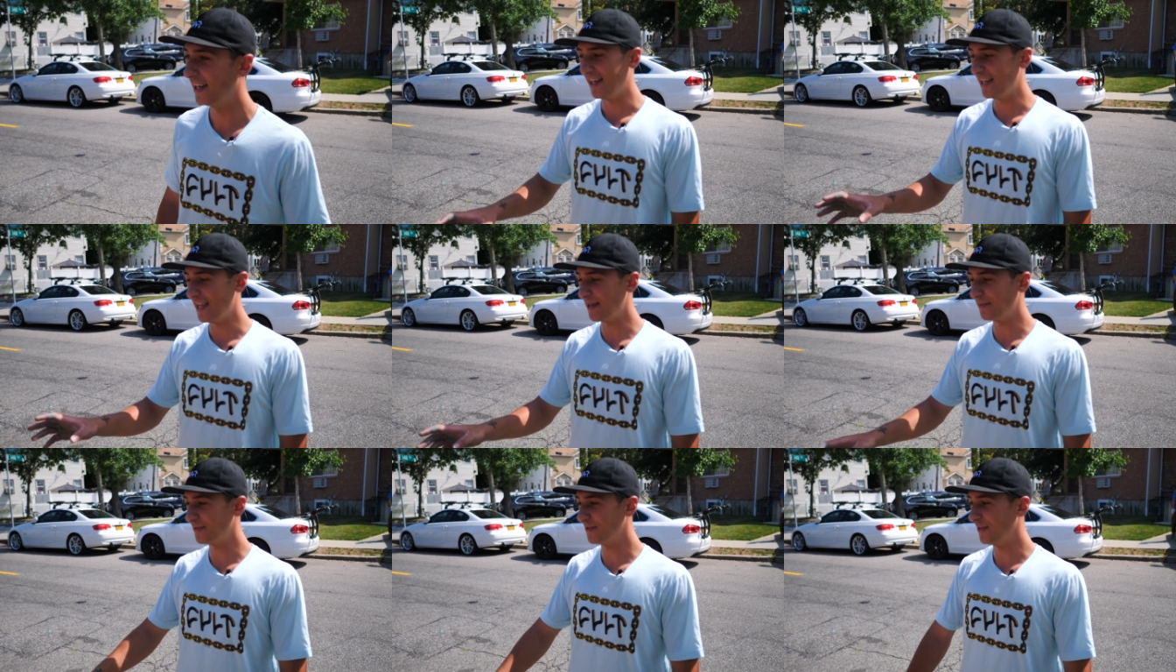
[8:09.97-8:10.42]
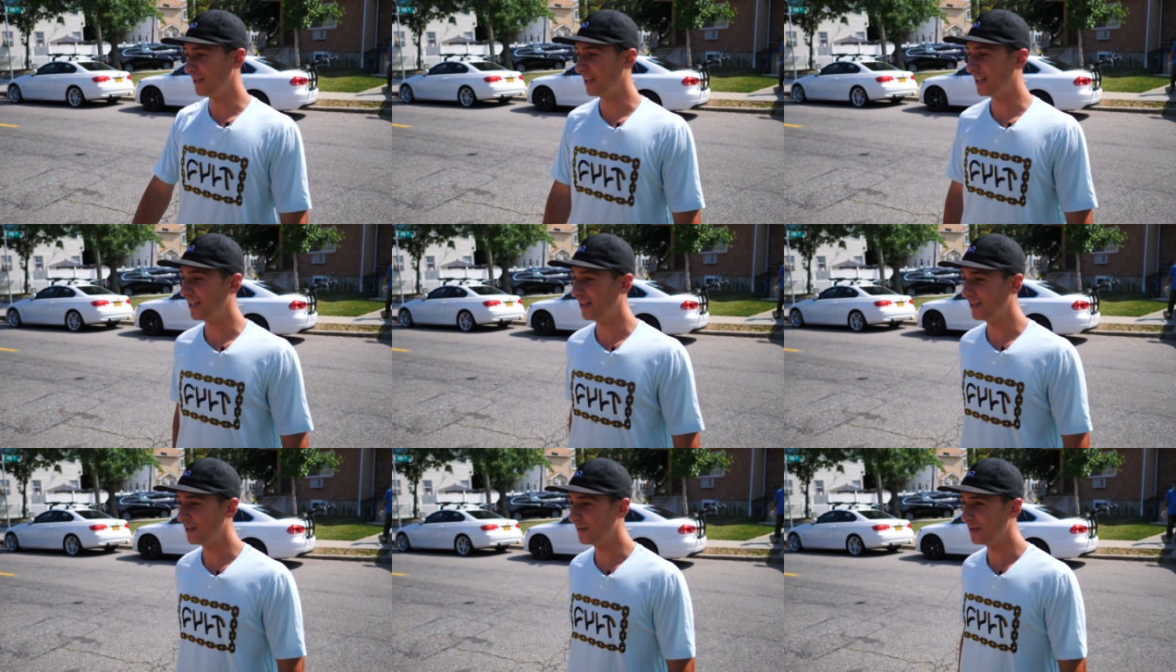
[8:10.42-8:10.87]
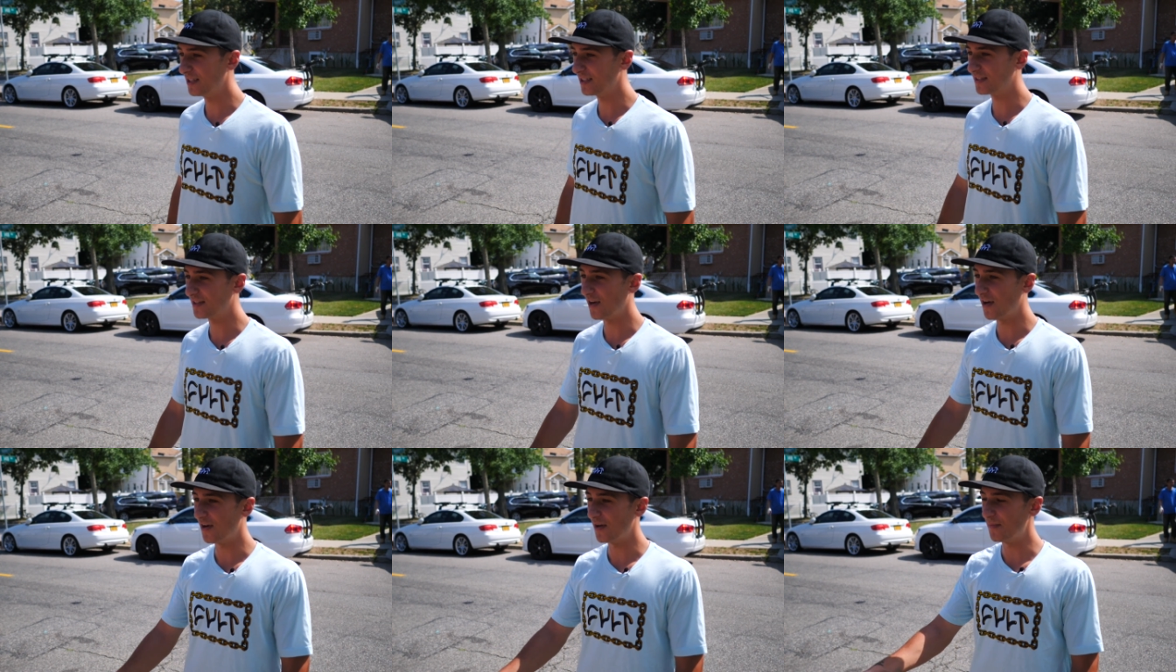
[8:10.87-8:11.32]
and he absolutely killed it with
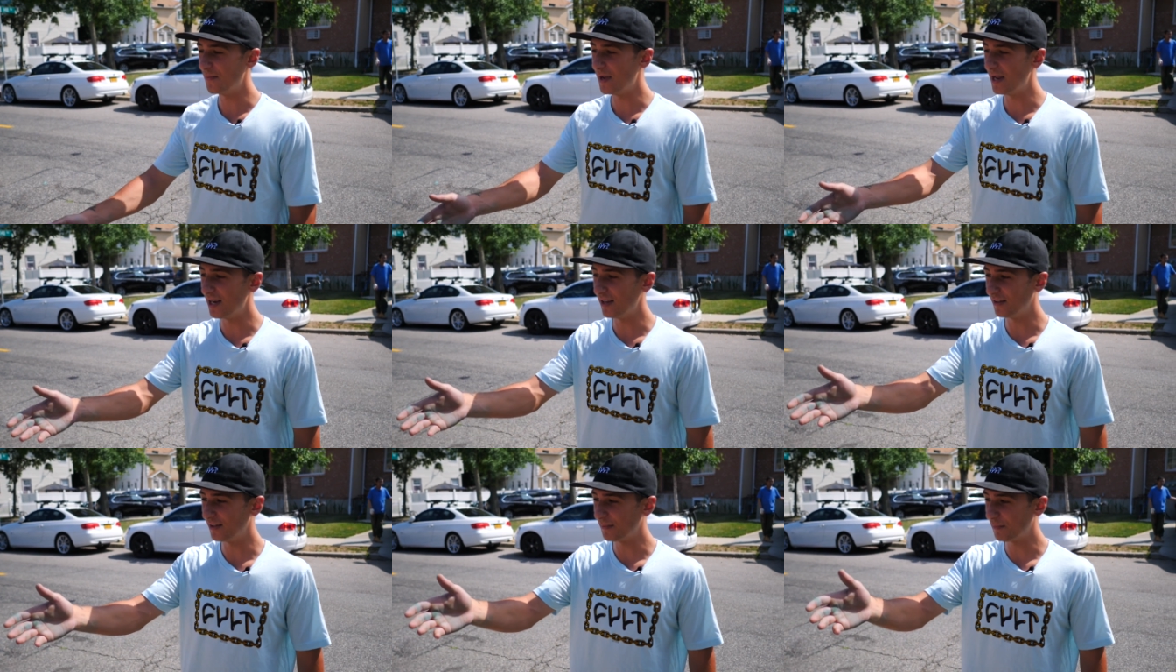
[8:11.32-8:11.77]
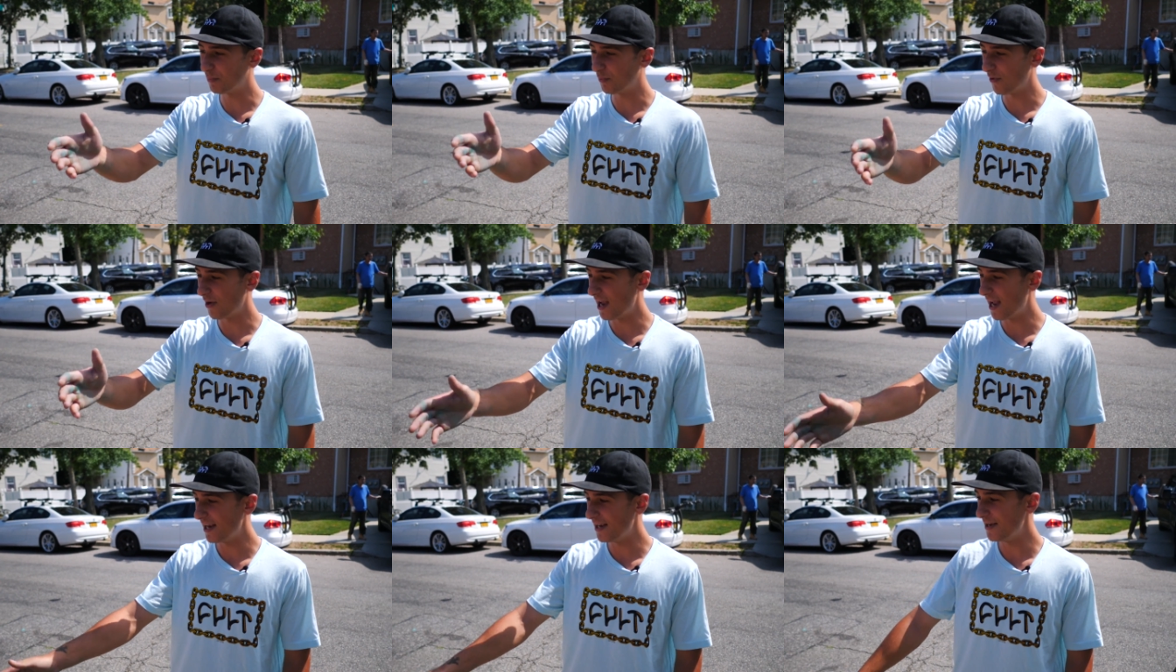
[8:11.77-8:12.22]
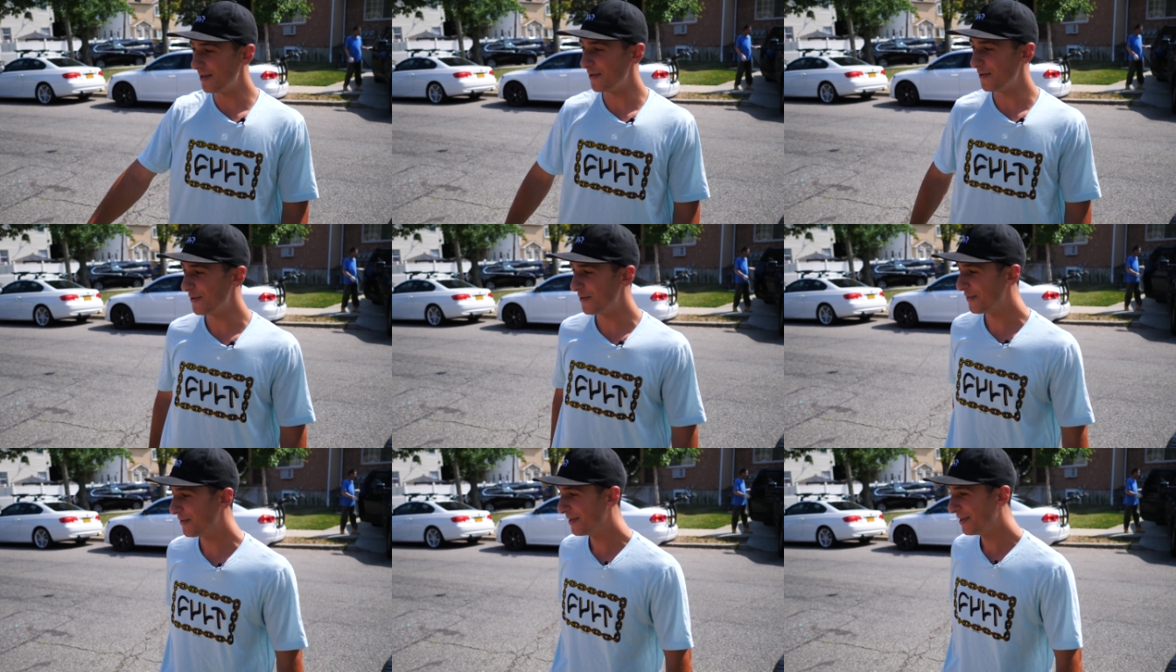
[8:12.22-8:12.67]
this car. He made it look brand
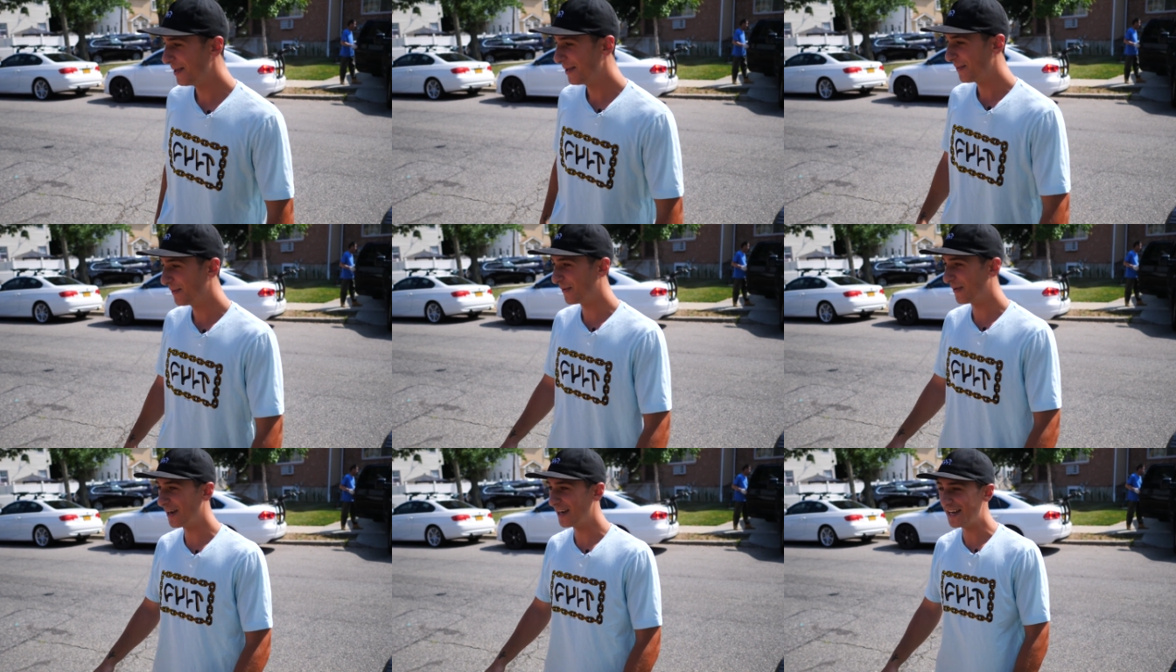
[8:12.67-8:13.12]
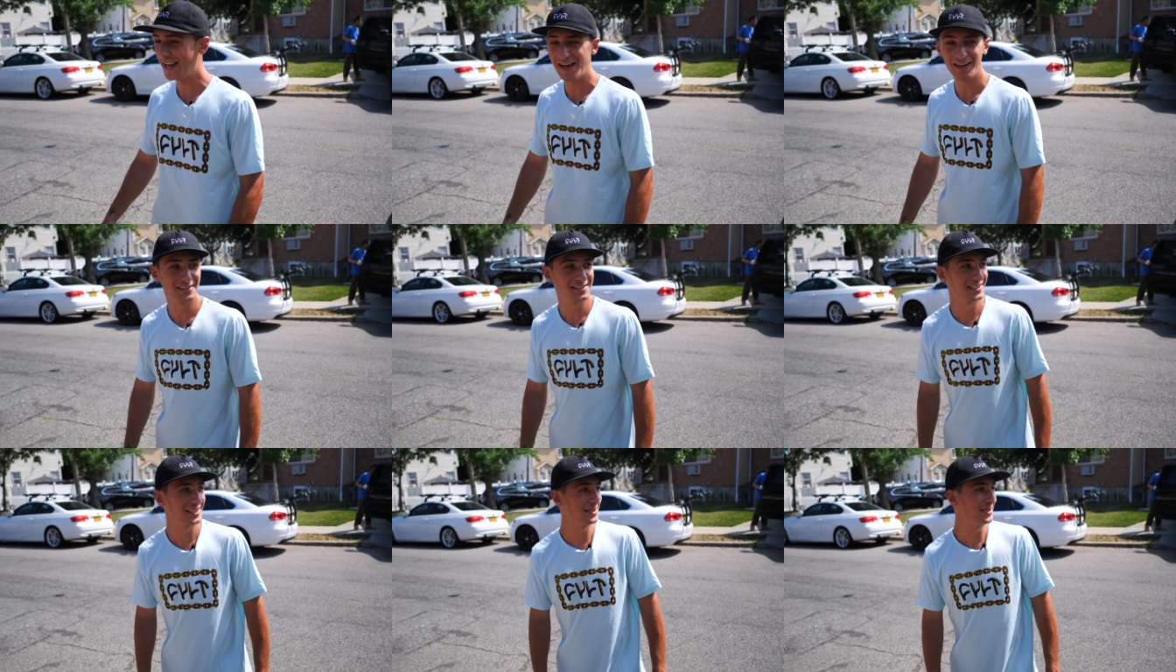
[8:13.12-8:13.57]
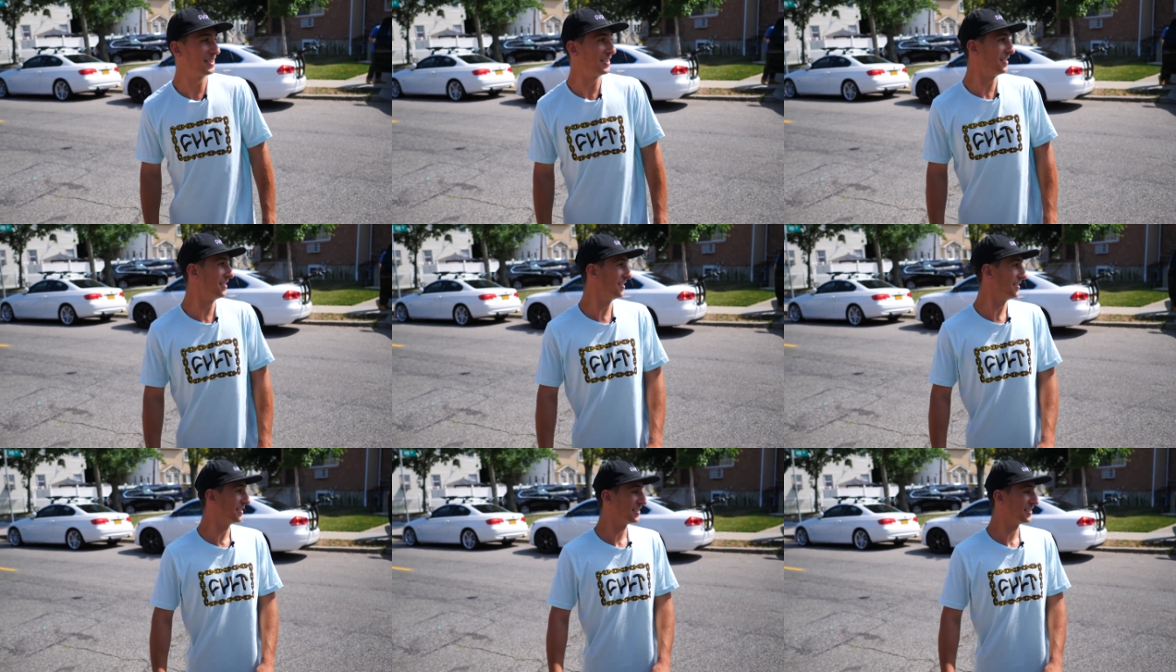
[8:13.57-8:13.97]
new. Right now, he's gonna